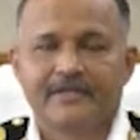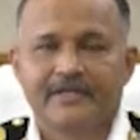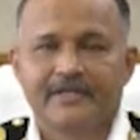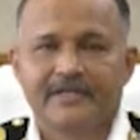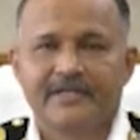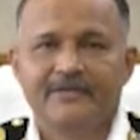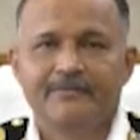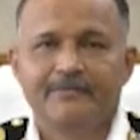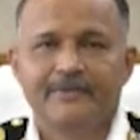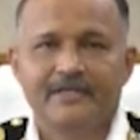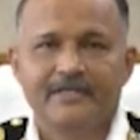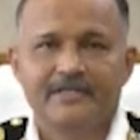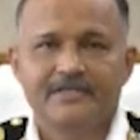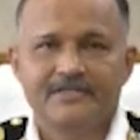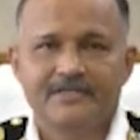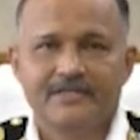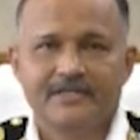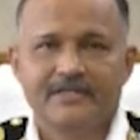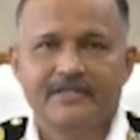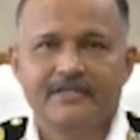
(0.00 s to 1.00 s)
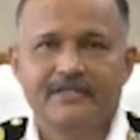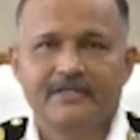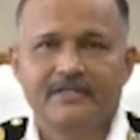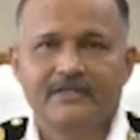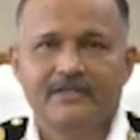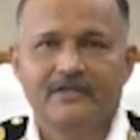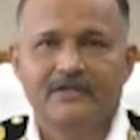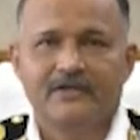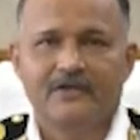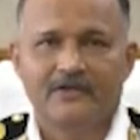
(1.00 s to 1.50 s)
Independence
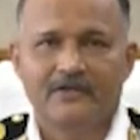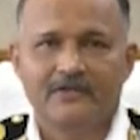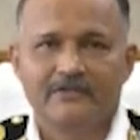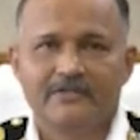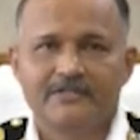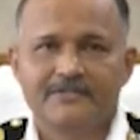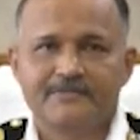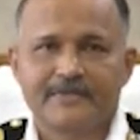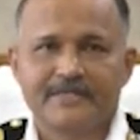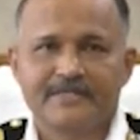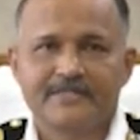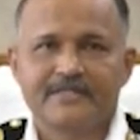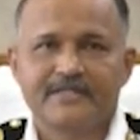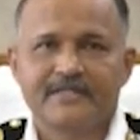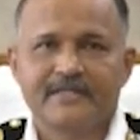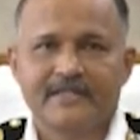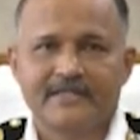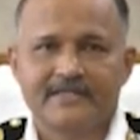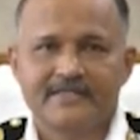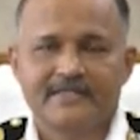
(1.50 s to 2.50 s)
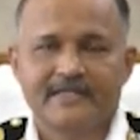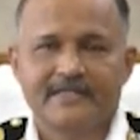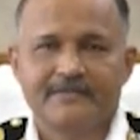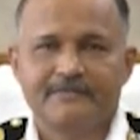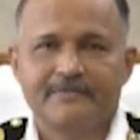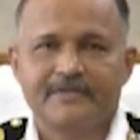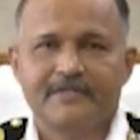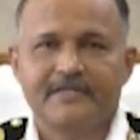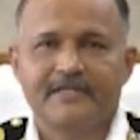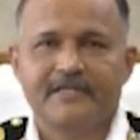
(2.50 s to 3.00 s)
Day always brings in
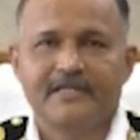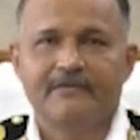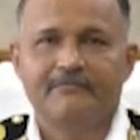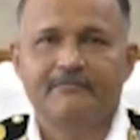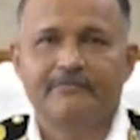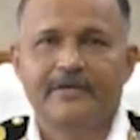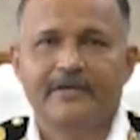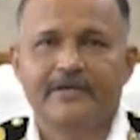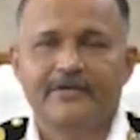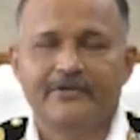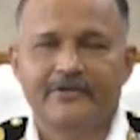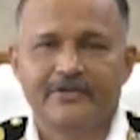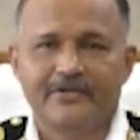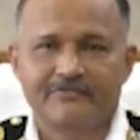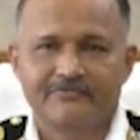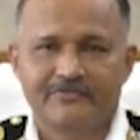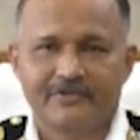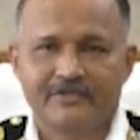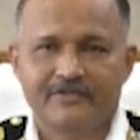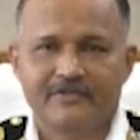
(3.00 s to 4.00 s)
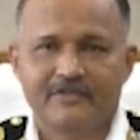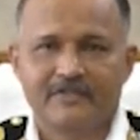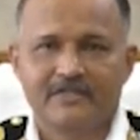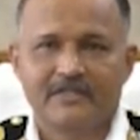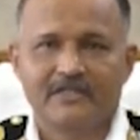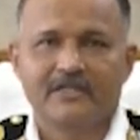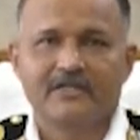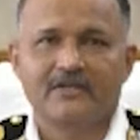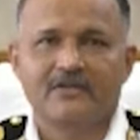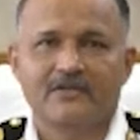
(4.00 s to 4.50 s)
excitement and patriotic
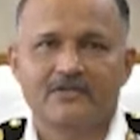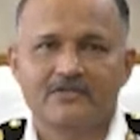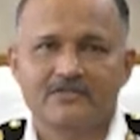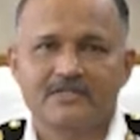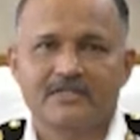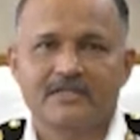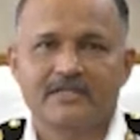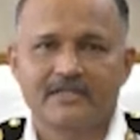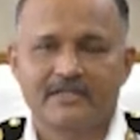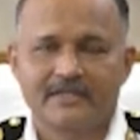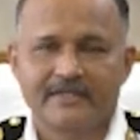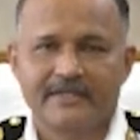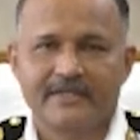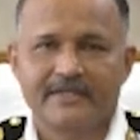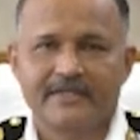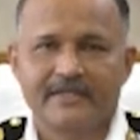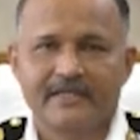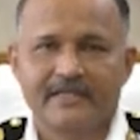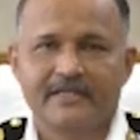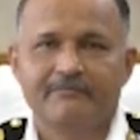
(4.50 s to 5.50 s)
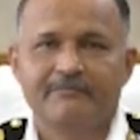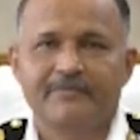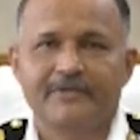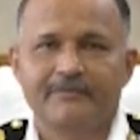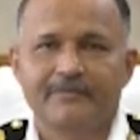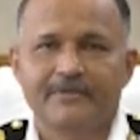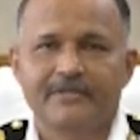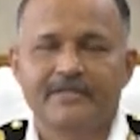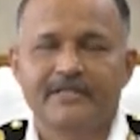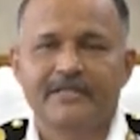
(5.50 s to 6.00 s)
fervor across the country, and
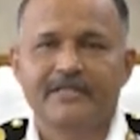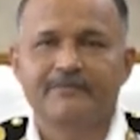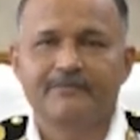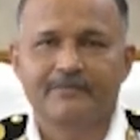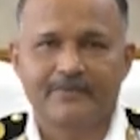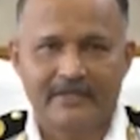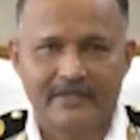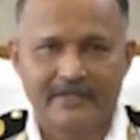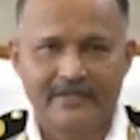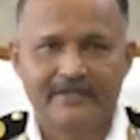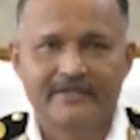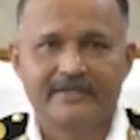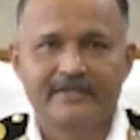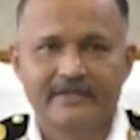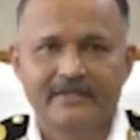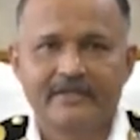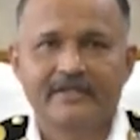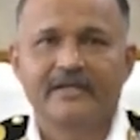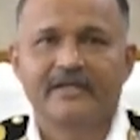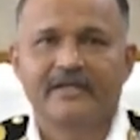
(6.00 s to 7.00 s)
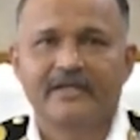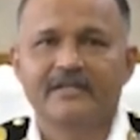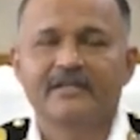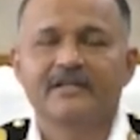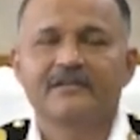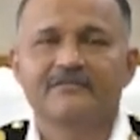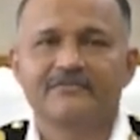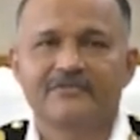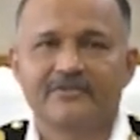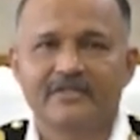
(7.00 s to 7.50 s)
people take pride in
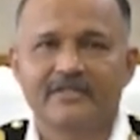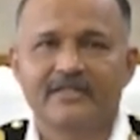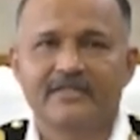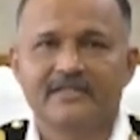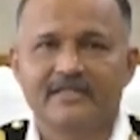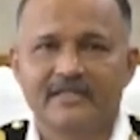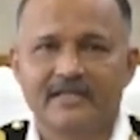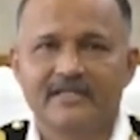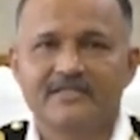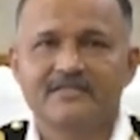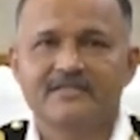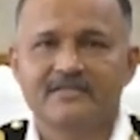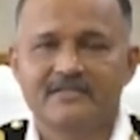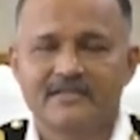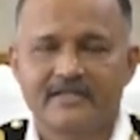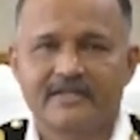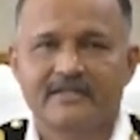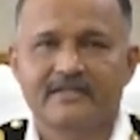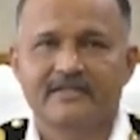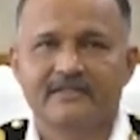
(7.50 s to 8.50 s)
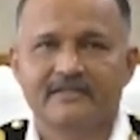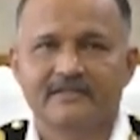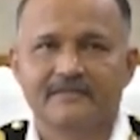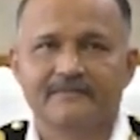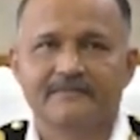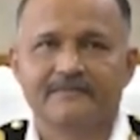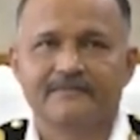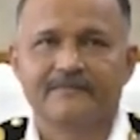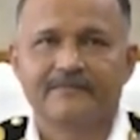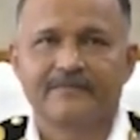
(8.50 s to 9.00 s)
unfurling the national
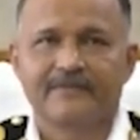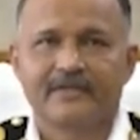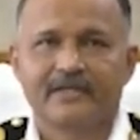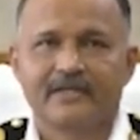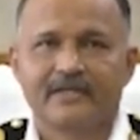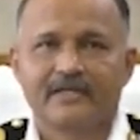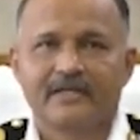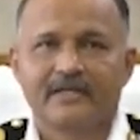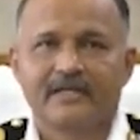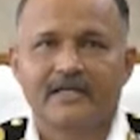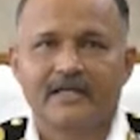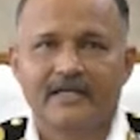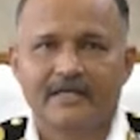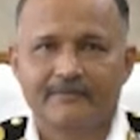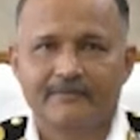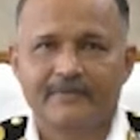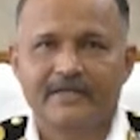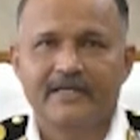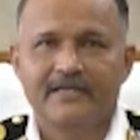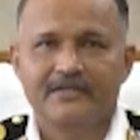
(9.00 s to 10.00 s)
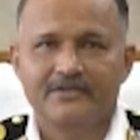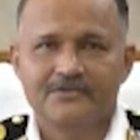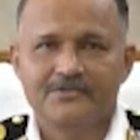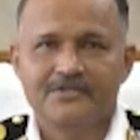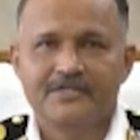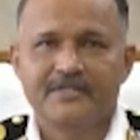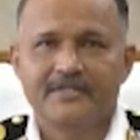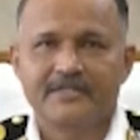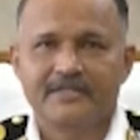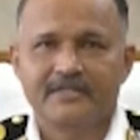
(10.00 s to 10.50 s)
tricolor. I am glad to
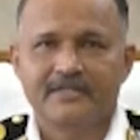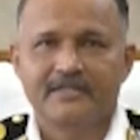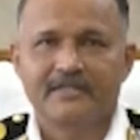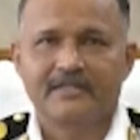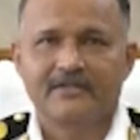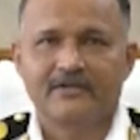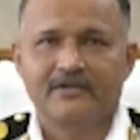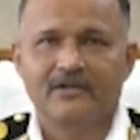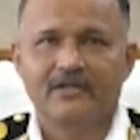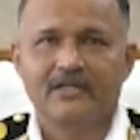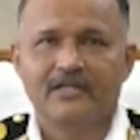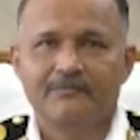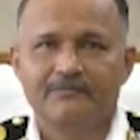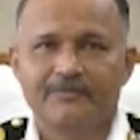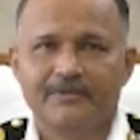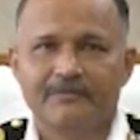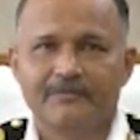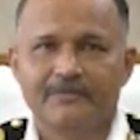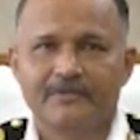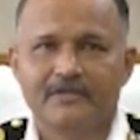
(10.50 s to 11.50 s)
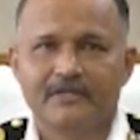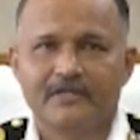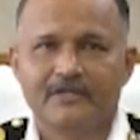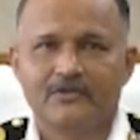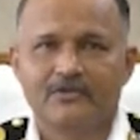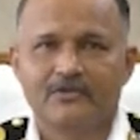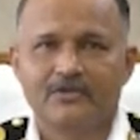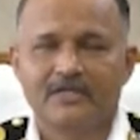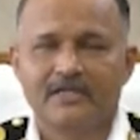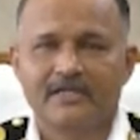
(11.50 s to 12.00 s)
see that all our people are
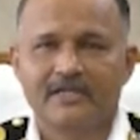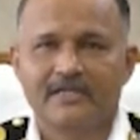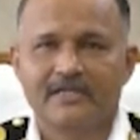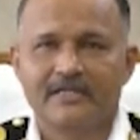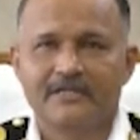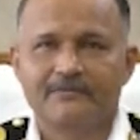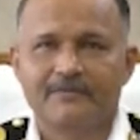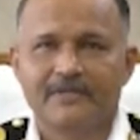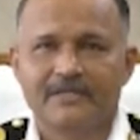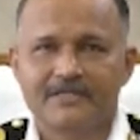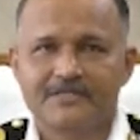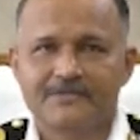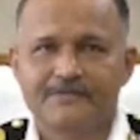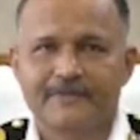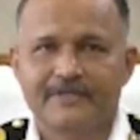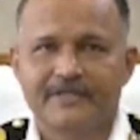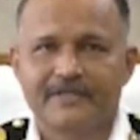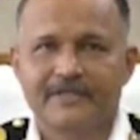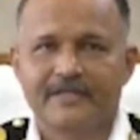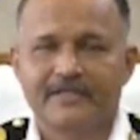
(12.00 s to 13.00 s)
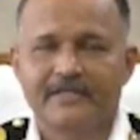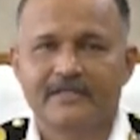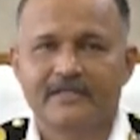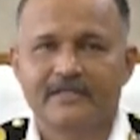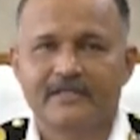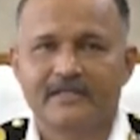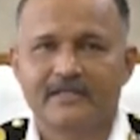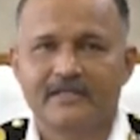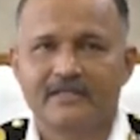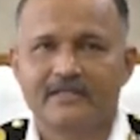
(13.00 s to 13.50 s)
wholeheartedly participating in
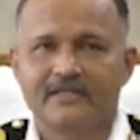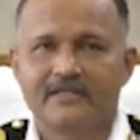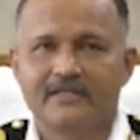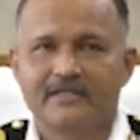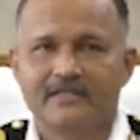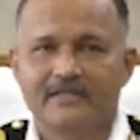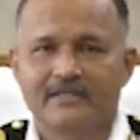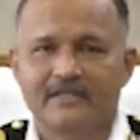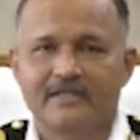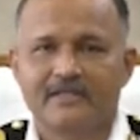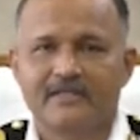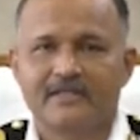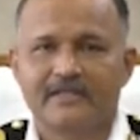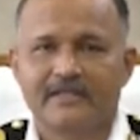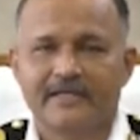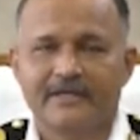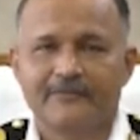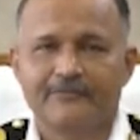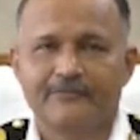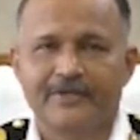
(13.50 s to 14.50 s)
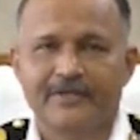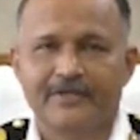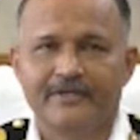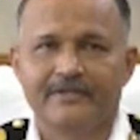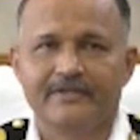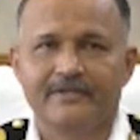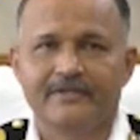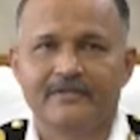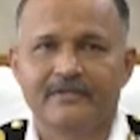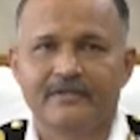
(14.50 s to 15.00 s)
the Har Ghar Tiranga
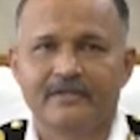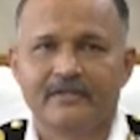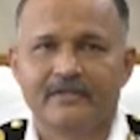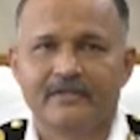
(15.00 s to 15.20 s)
campaign.